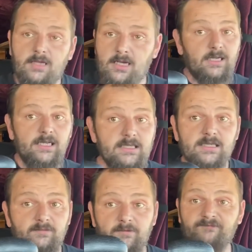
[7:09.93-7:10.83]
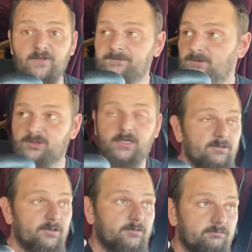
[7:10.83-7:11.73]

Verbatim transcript: I ain't never flipped a trailer.